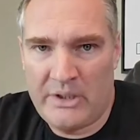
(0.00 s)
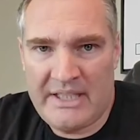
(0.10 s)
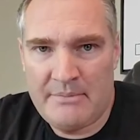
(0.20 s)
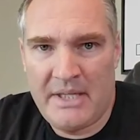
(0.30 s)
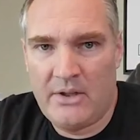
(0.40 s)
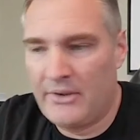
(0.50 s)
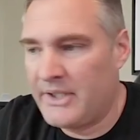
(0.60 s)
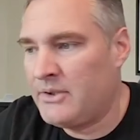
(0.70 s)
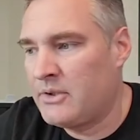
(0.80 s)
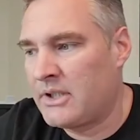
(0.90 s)
email
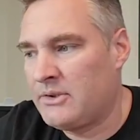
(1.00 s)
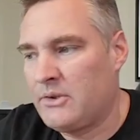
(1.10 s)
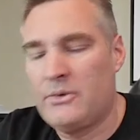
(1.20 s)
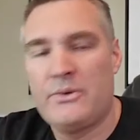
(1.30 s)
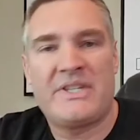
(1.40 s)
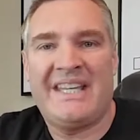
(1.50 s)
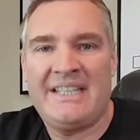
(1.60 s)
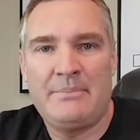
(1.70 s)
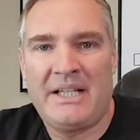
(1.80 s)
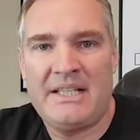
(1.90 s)
that you can use.
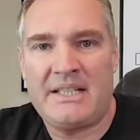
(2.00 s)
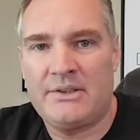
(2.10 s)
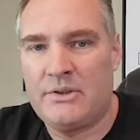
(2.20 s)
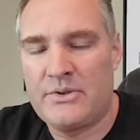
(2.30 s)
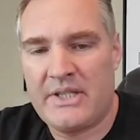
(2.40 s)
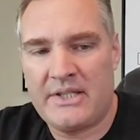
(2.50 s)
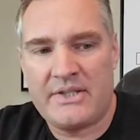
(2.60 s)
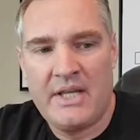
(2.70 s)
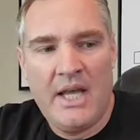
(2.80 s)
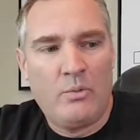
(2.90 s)
Anybody can use this.